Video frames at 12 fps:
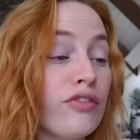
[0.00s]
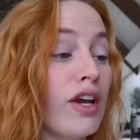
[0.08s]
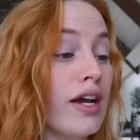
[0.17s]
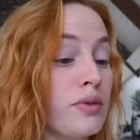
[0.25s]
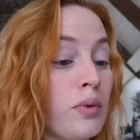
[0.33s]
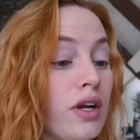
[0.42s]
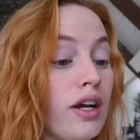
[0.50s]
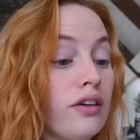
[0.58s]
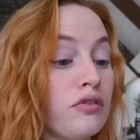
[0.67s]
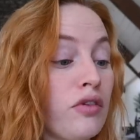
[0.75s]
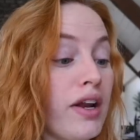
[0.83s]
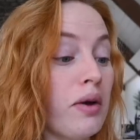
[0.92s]
you guys
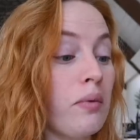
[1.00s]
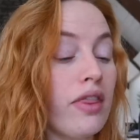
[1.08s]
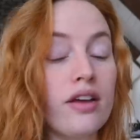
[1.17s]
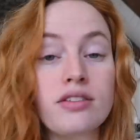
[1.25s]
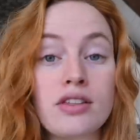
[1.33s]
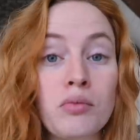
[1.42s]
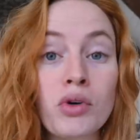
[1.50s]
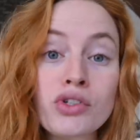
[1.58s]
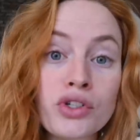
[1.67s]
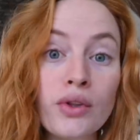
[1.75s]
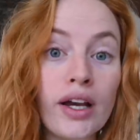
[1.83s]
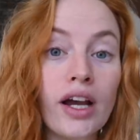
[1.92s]
want to read it with us and then we'll
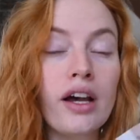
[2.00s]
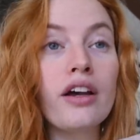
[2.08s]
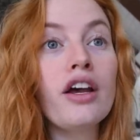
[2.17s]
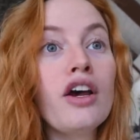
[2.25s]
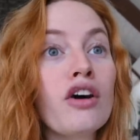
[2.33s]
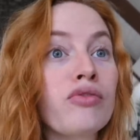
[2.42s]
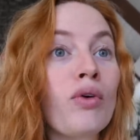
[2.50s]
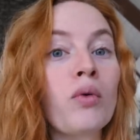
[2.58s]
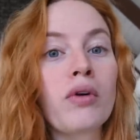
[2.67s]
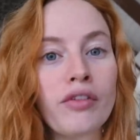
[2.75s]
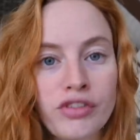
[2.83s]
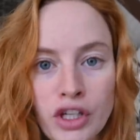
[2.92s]
do like a
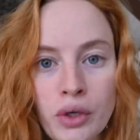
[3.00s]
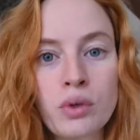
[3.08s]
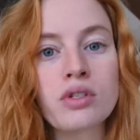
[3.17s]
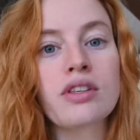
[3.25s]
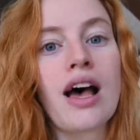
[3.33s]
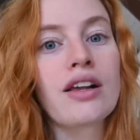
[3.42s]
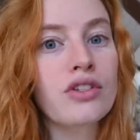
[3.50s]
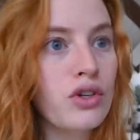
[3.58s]
full review slash